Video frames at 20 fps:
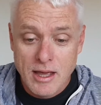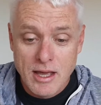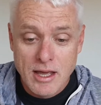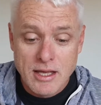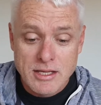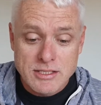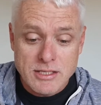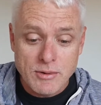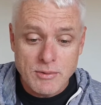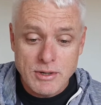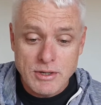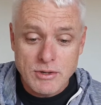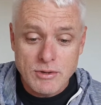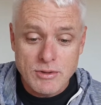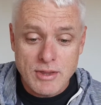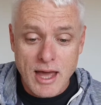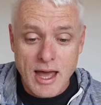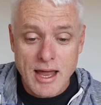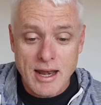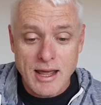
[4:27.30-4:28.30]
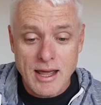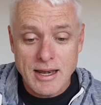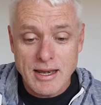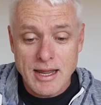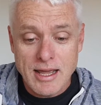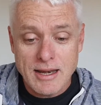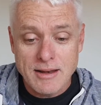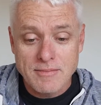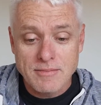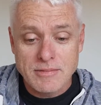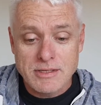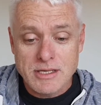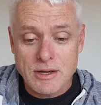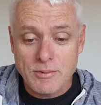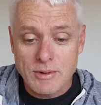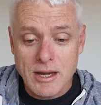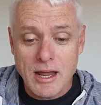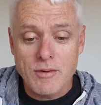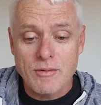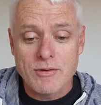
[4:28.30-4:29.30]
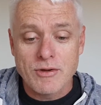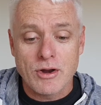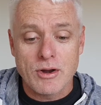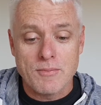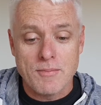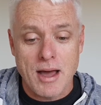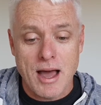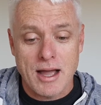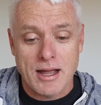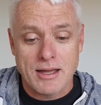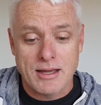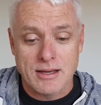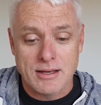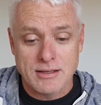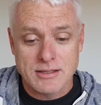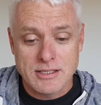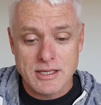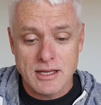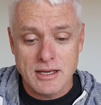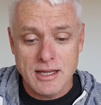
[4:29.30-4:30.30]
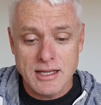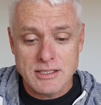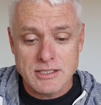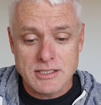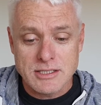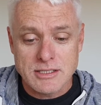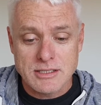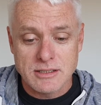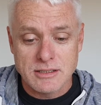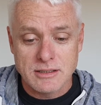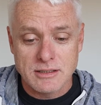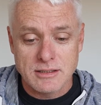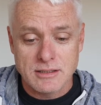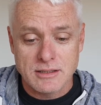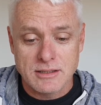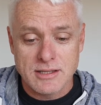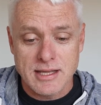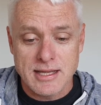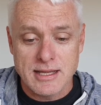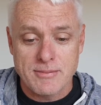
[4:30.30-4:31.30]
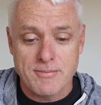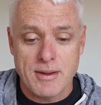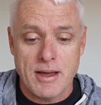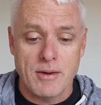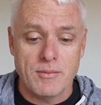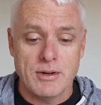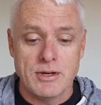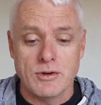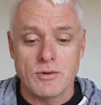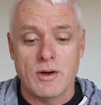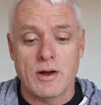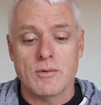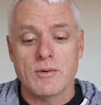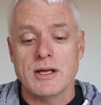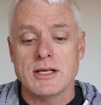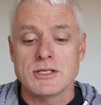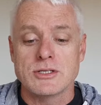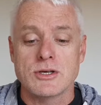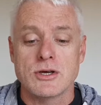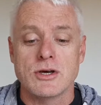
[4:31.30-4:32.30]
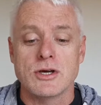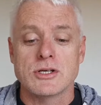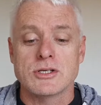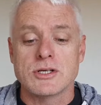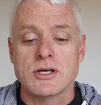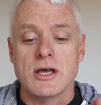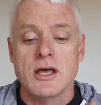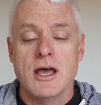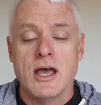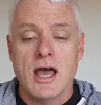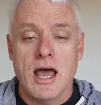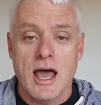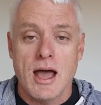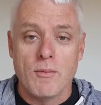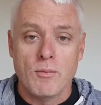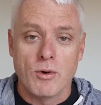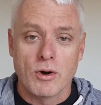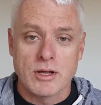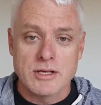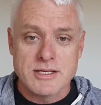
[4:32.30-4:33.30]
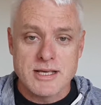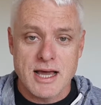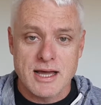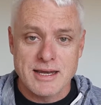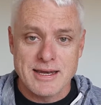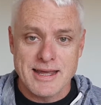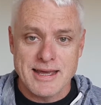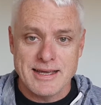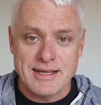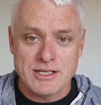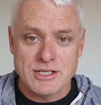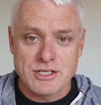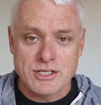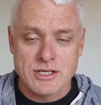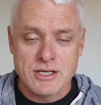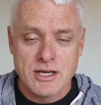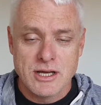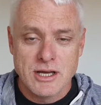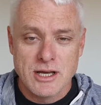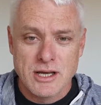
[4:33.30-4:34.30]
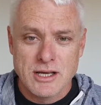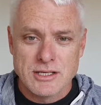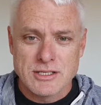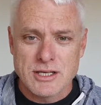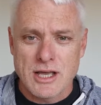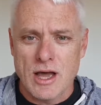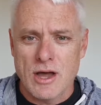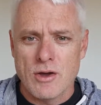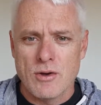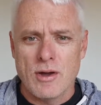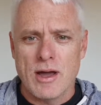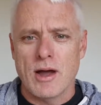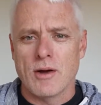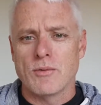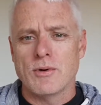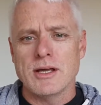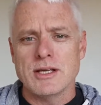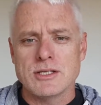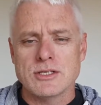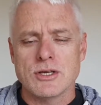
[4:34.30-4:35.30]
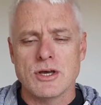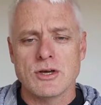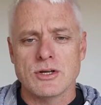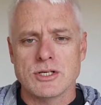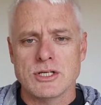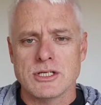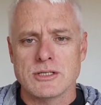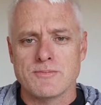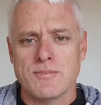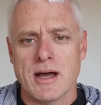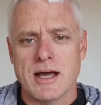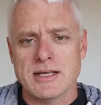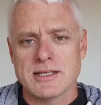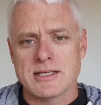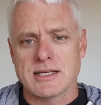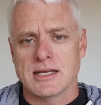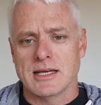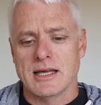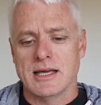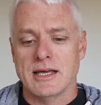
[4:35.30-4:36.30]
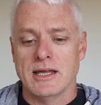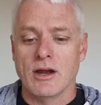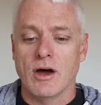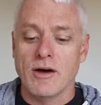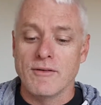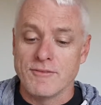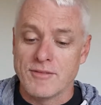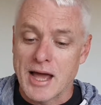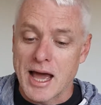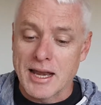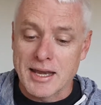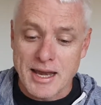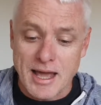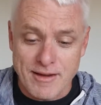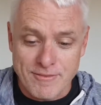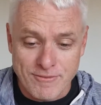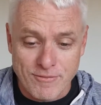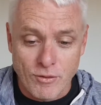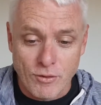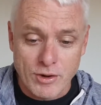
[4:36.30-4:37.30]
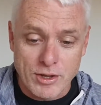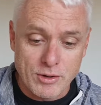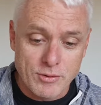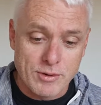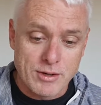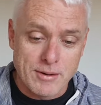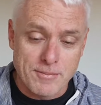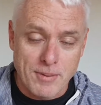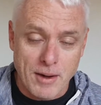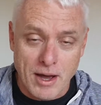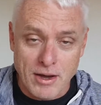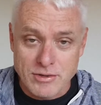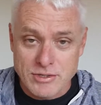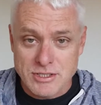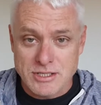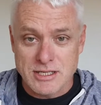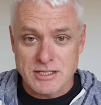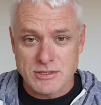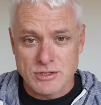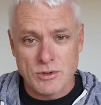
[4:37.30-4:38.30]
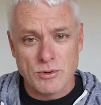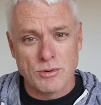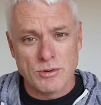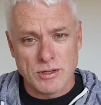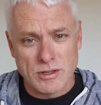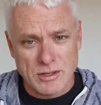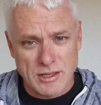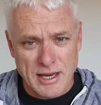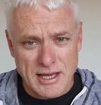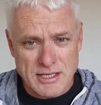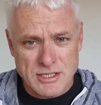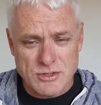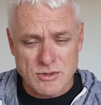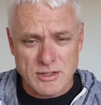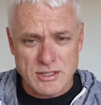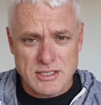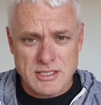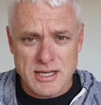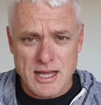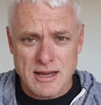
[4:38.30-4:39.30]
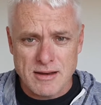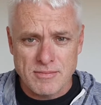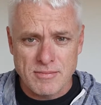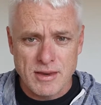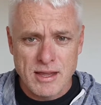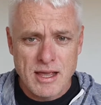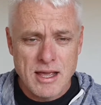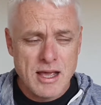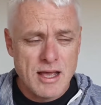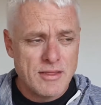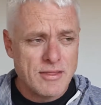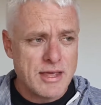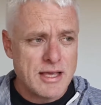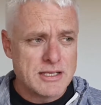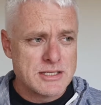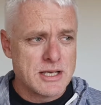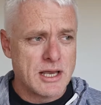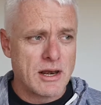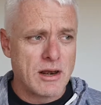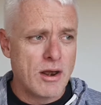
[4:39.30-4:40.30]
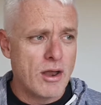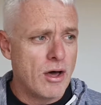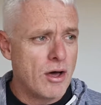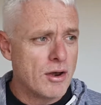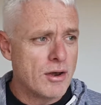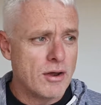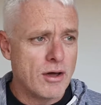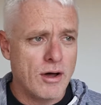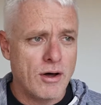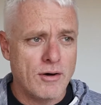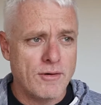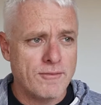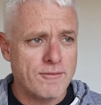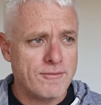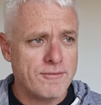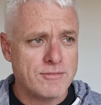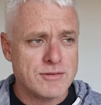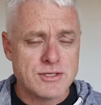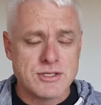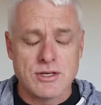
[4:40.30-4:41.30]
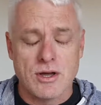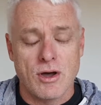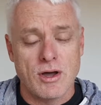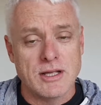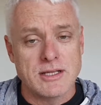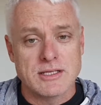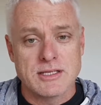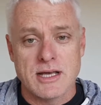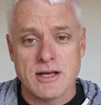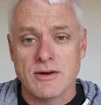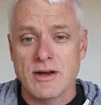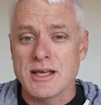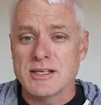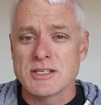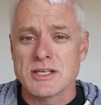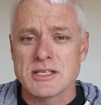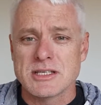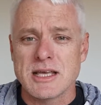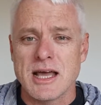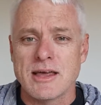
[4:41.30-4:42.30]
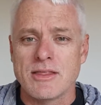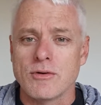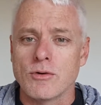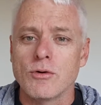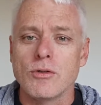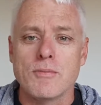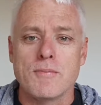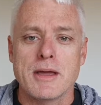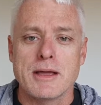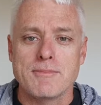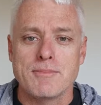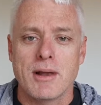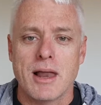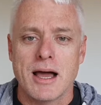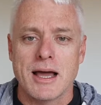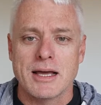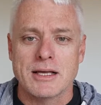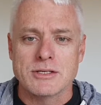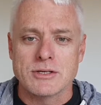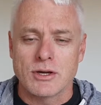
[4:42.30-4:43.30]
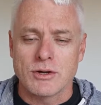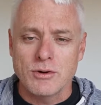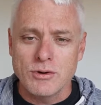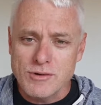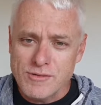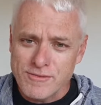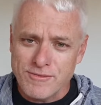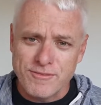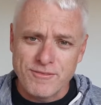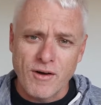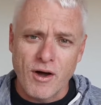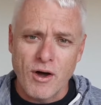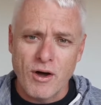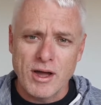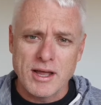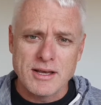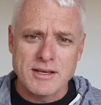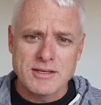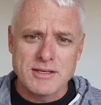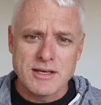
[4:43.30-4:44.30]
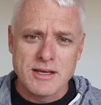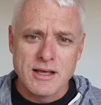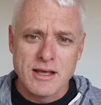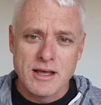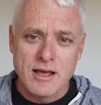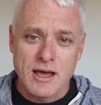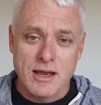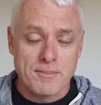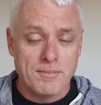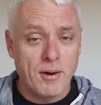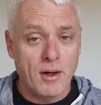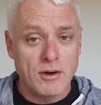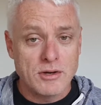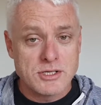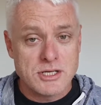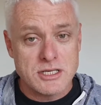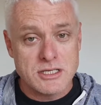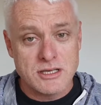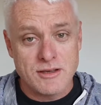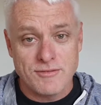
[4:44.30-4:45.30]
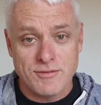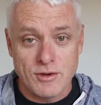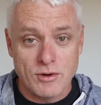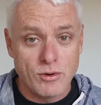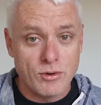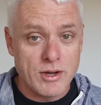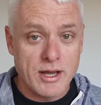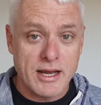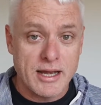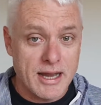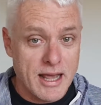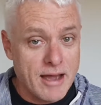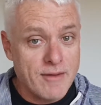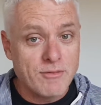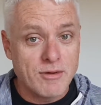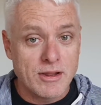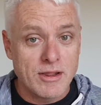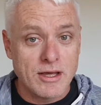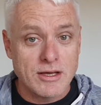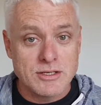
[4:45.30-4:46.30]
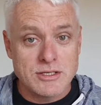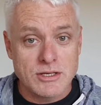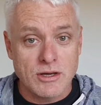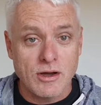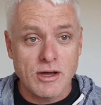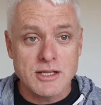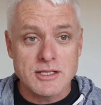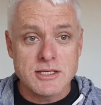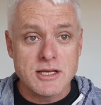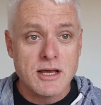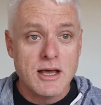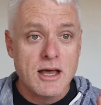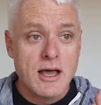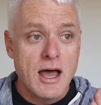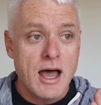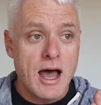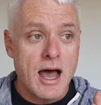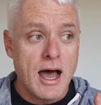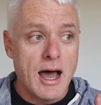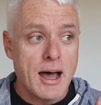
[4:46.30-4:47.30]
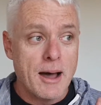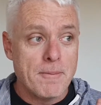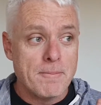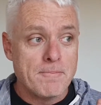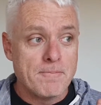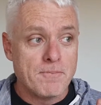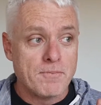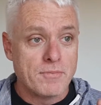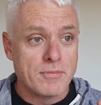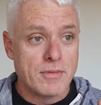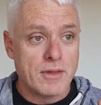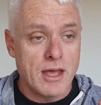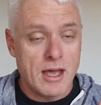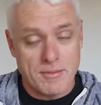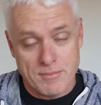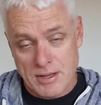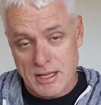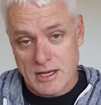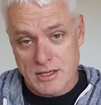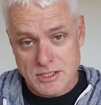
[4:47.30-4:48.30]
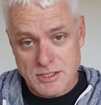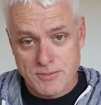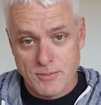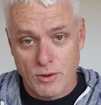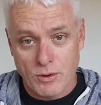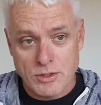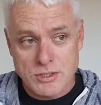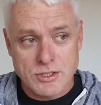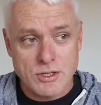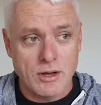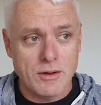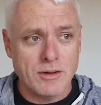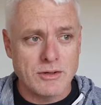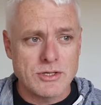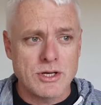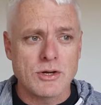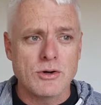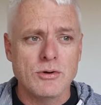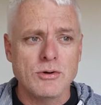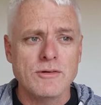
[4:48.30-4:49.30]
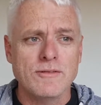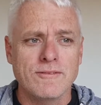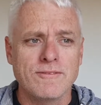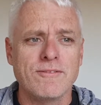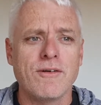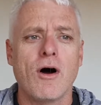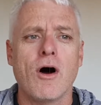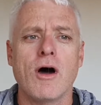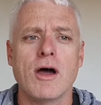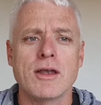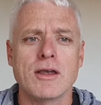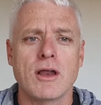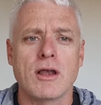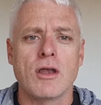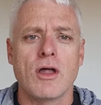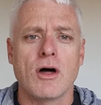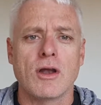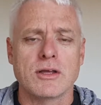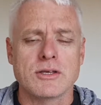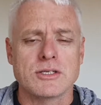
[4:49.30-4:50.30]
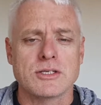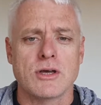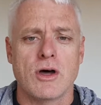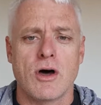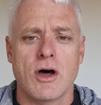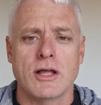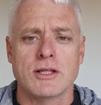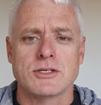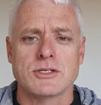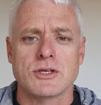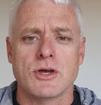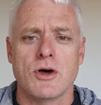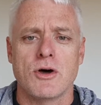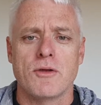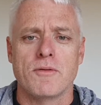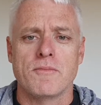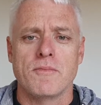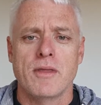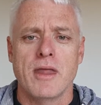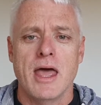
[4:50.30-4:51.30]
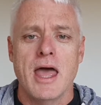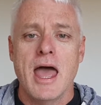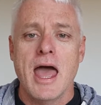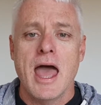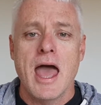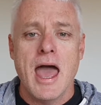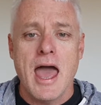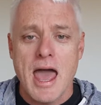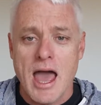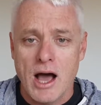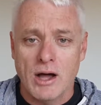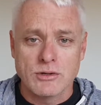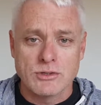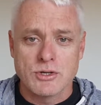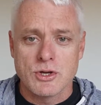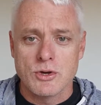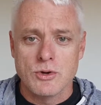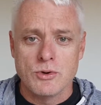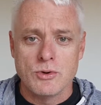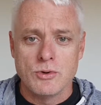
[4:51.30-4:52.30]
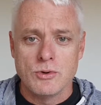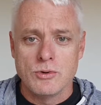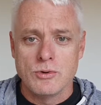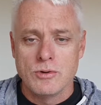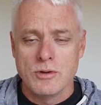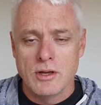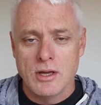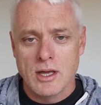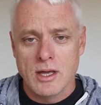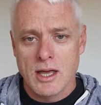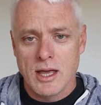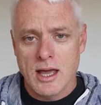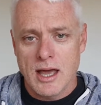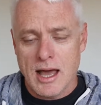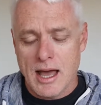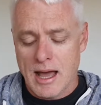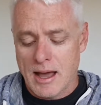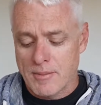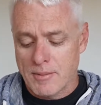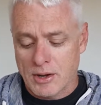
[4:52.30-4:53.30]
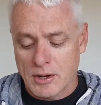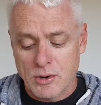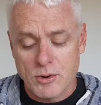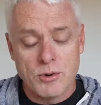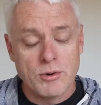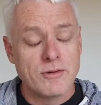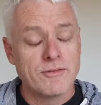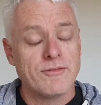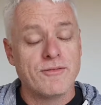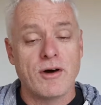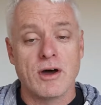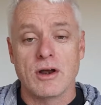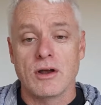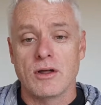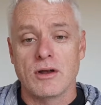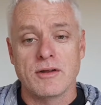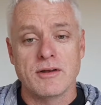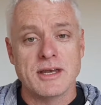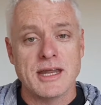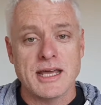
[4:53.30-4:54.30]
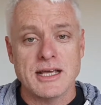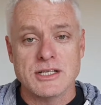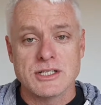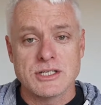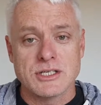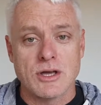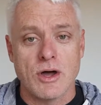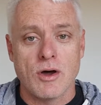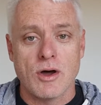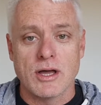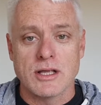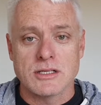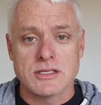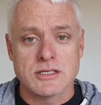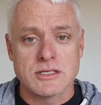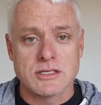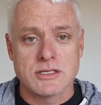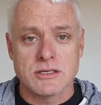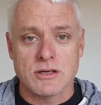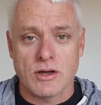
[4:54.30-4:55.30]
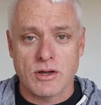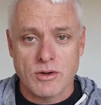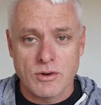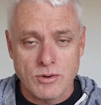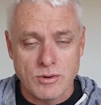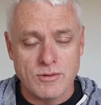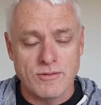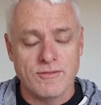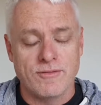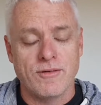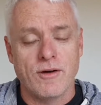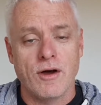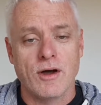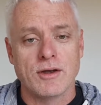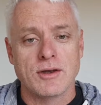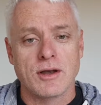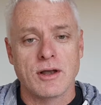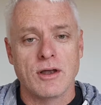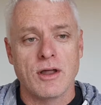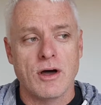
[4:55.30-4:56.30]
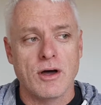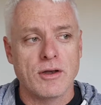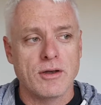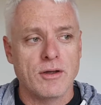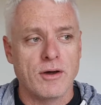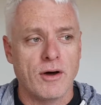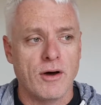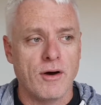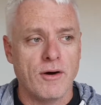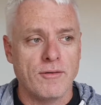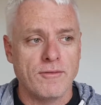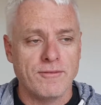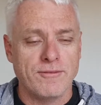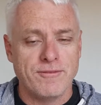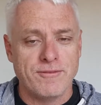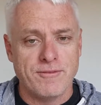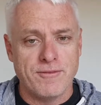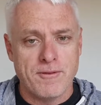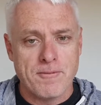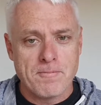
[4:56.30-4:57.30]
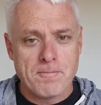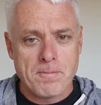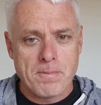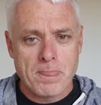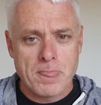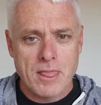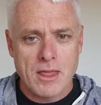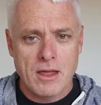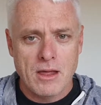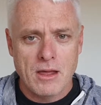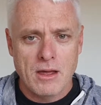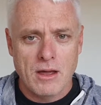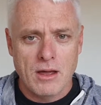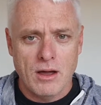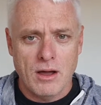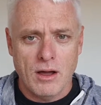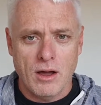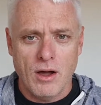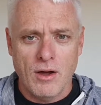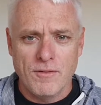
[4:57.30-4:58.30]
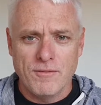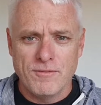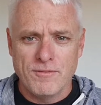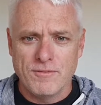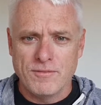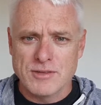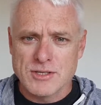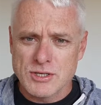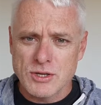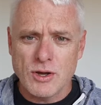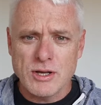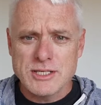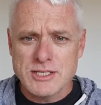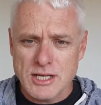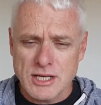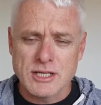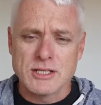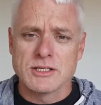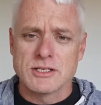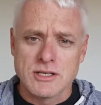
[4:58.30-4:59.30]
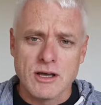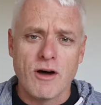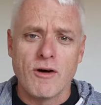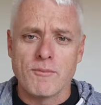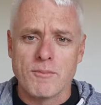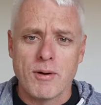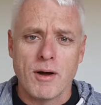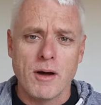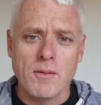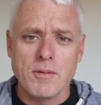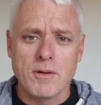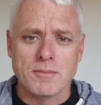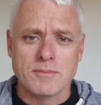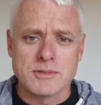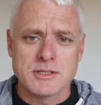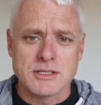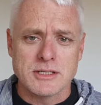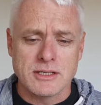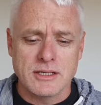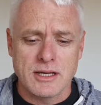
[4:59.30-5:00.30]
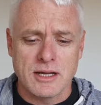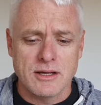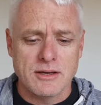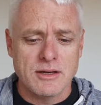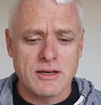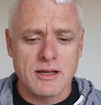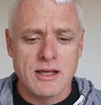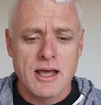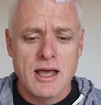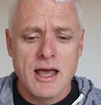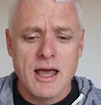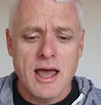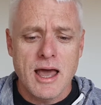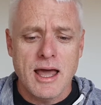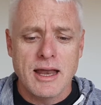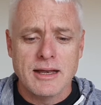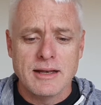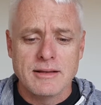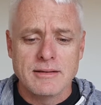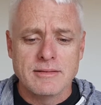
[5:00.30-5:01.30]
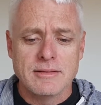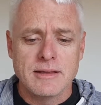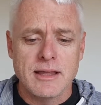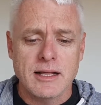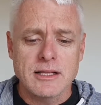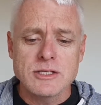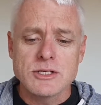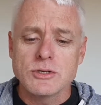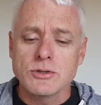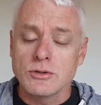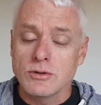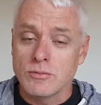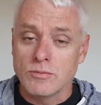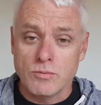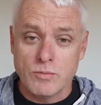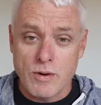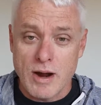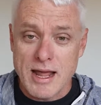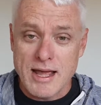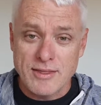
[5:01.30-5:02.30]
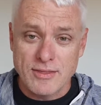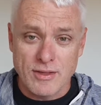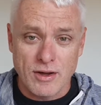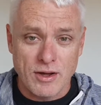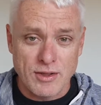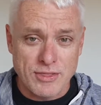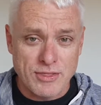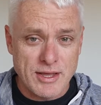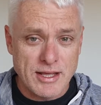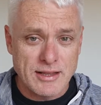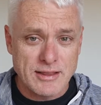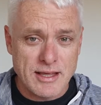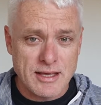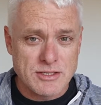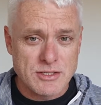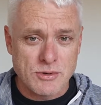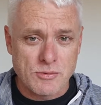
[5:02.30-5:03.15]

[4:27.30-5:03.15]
So we do that, and then so we know we've got a market. So let's think about, we do our research, and what is our niche. So our research is basically, and I've done that for you in the post to a lesser extent, there's a lot of sites there, and as I say, they're all the big players. I couldn't find, and apologies if you're looking and you have one of those sites, a smaller site, because I couldn't find a lot of sites on how to, I couldn't find a lot of niche sites, I couldn't find a lot of of sites that can solve problems, and that's sort of where I think there's a